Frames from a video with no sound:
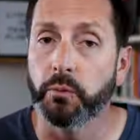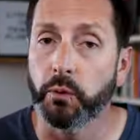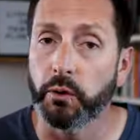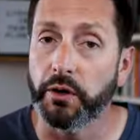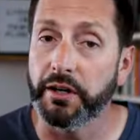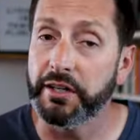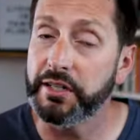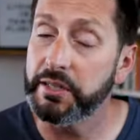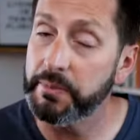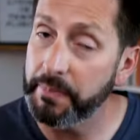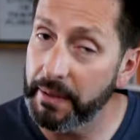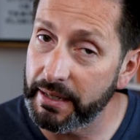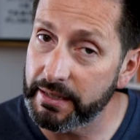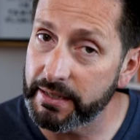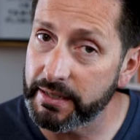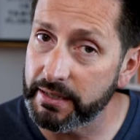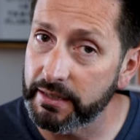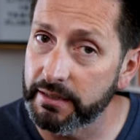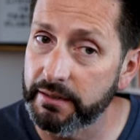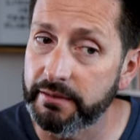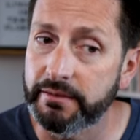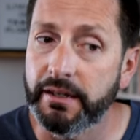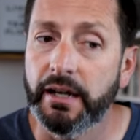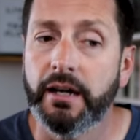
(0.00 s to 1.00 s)
more
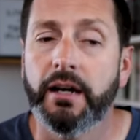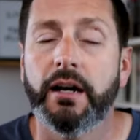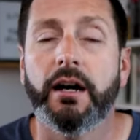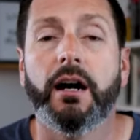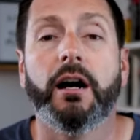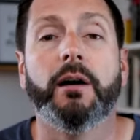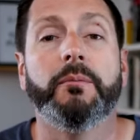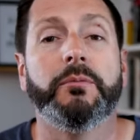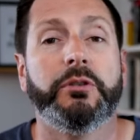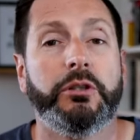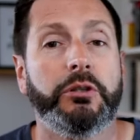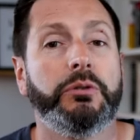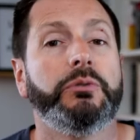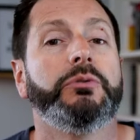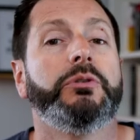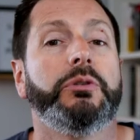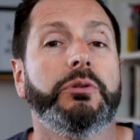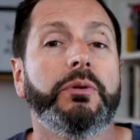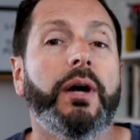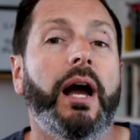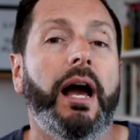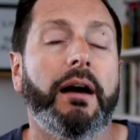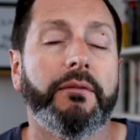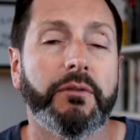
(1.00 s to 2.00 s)
expensive, um, you
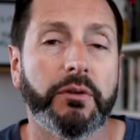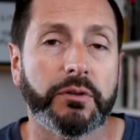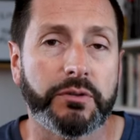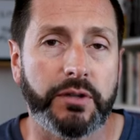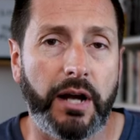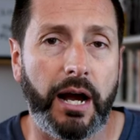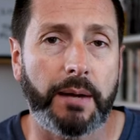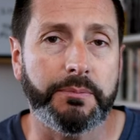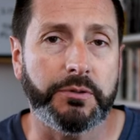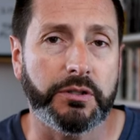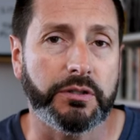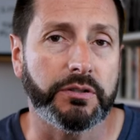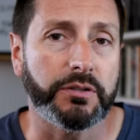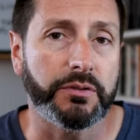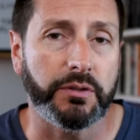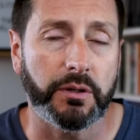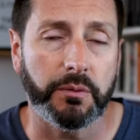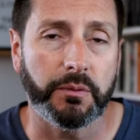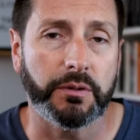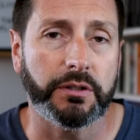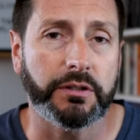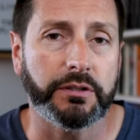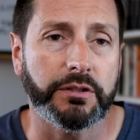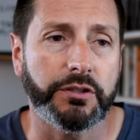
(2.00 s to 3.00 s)
do have those options. So I
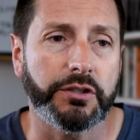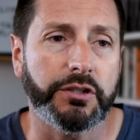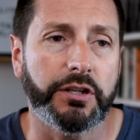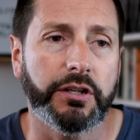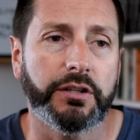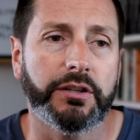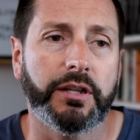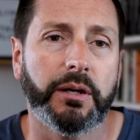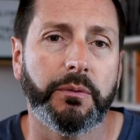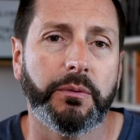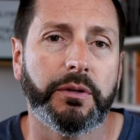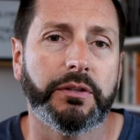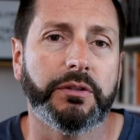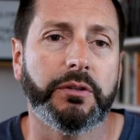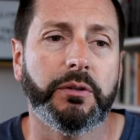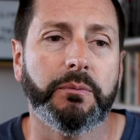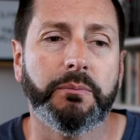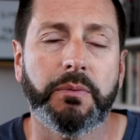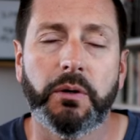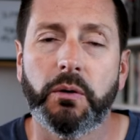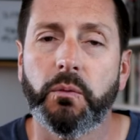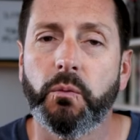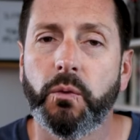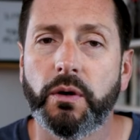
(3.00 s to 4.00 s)
wanted to share that with you.
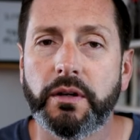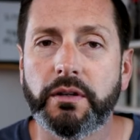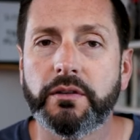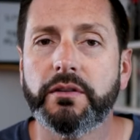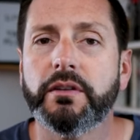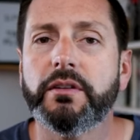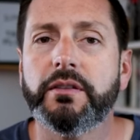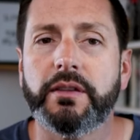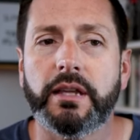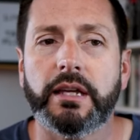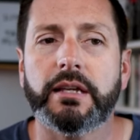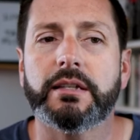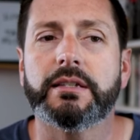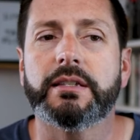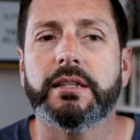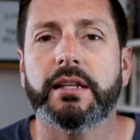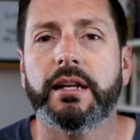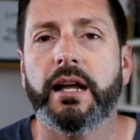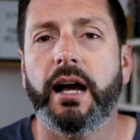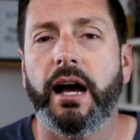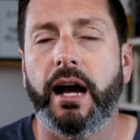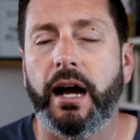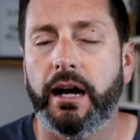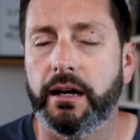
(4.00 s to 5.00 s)
But one of the things
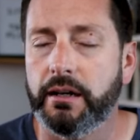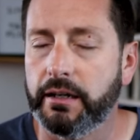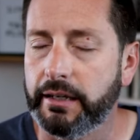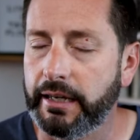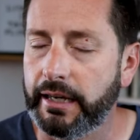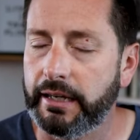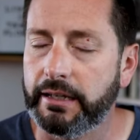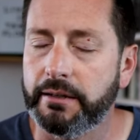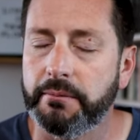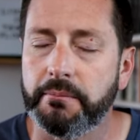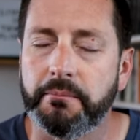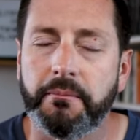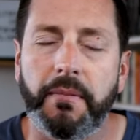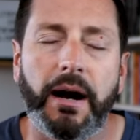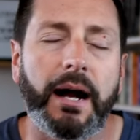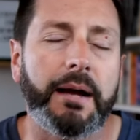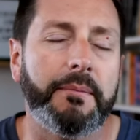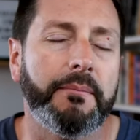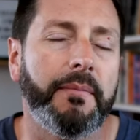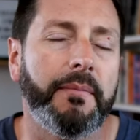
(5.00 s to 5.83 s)
that, I, again, my